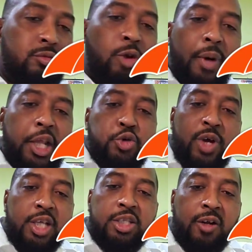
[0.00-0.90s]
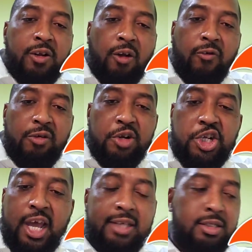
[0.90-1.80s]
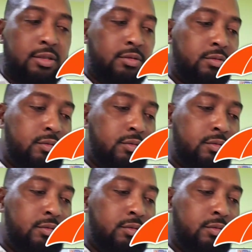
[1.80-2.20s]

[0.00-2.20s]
Nobody triggers non-convertible shares.